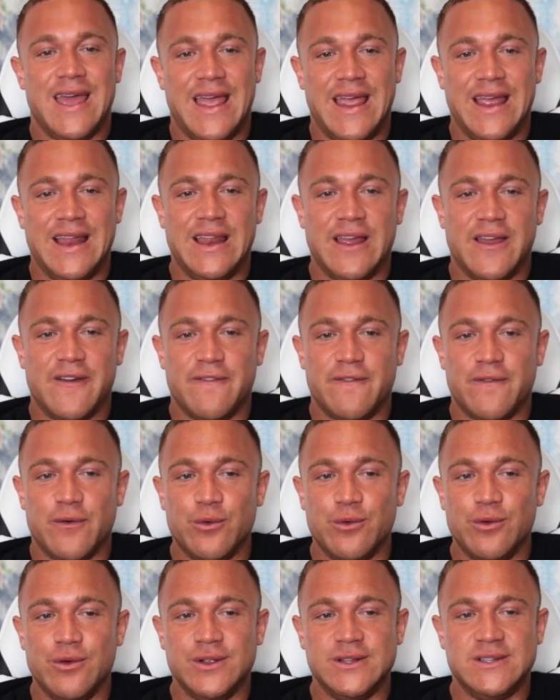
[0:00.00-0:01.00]
eating
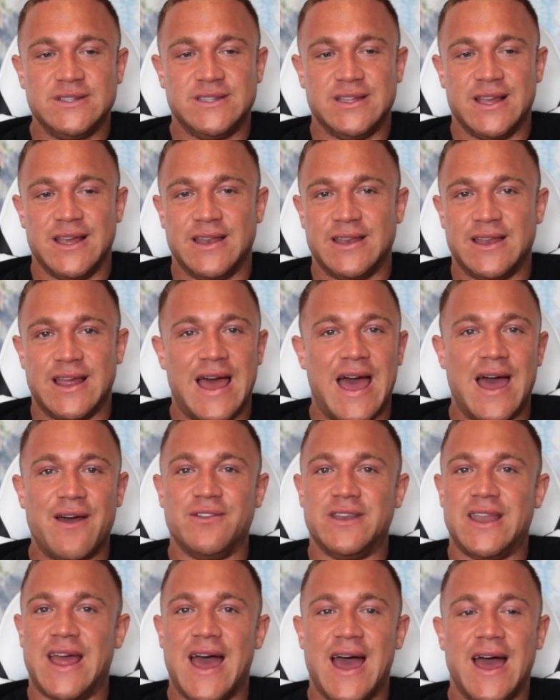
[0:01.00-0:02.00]
foods that I
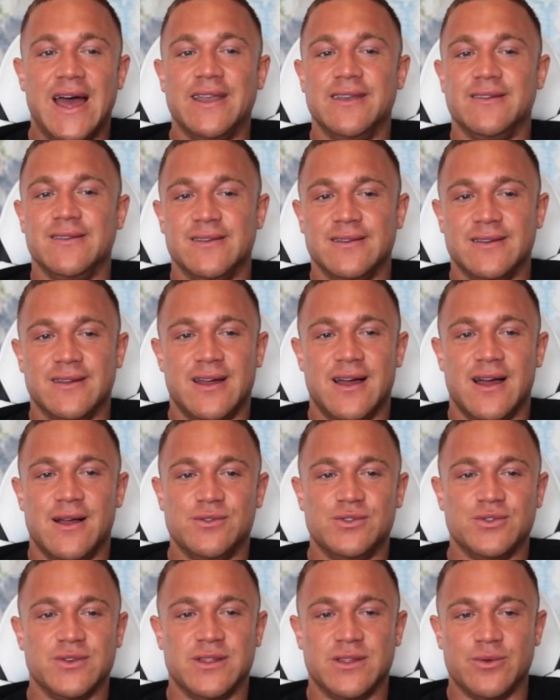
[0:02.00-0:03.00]
haven't
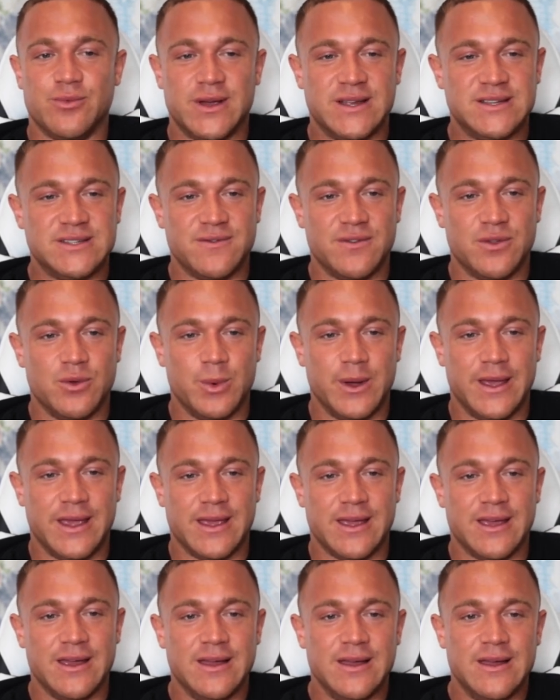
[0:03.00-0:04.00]
had during the rest of the
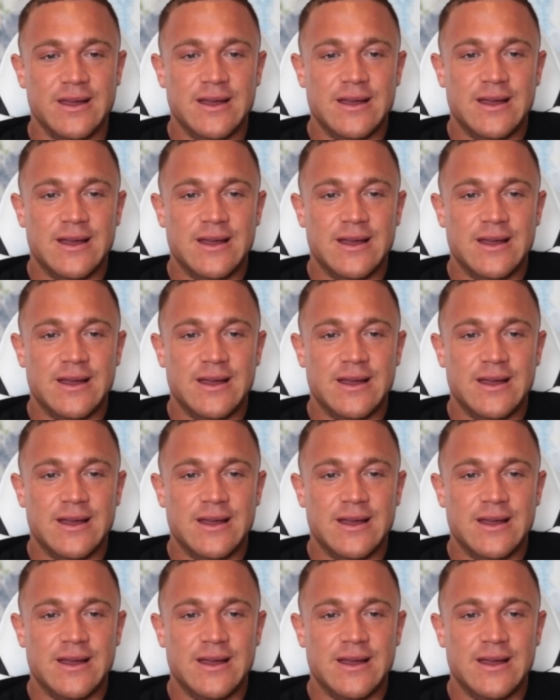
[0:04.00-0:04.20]
week.